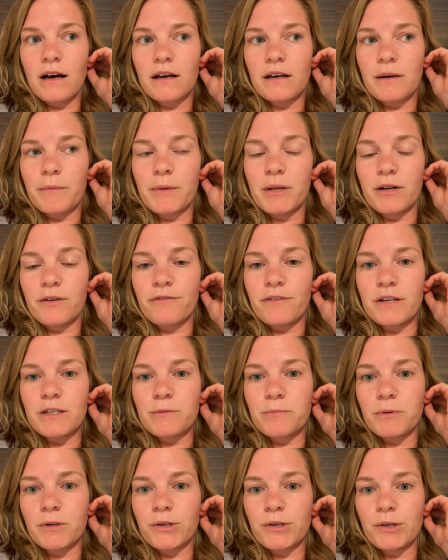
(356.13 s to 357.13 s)
Camino
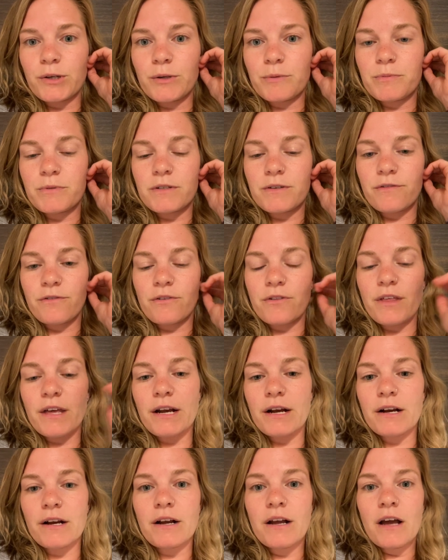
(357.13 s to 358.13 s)
Facebook groups if you're
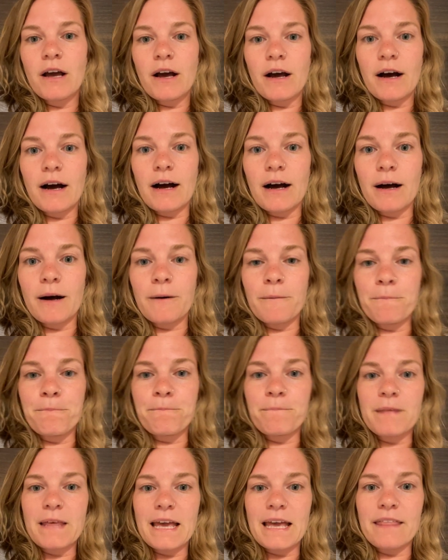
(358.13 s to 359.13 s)
there.
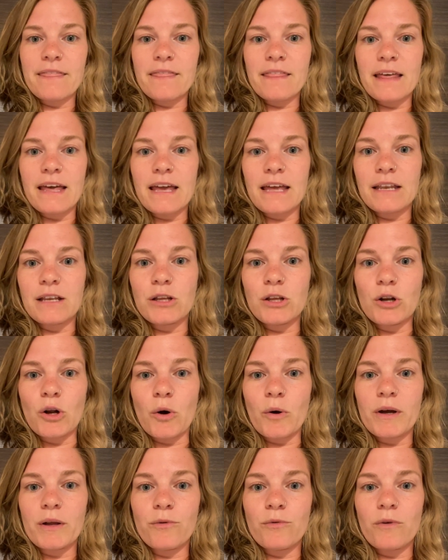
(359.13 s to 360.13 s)
And then, you know,
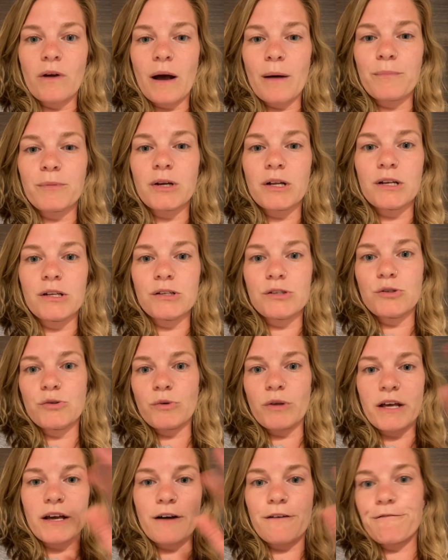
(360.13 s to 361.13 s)
and I'm going to do
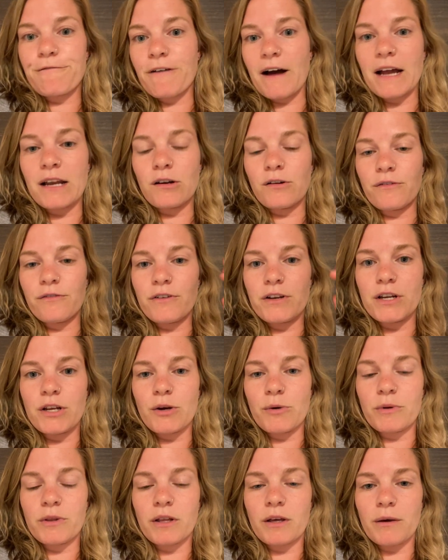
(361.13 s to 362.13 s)
like a final video
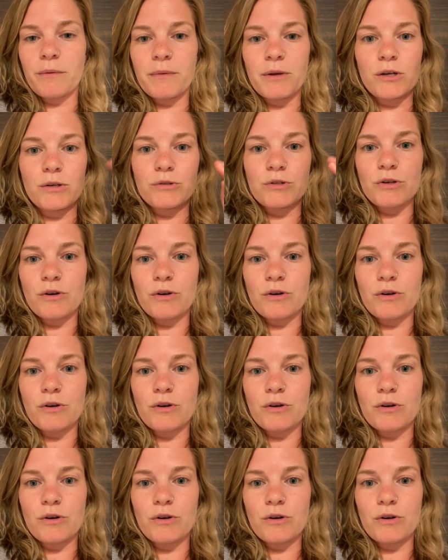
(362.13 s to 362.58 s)
when the Camino's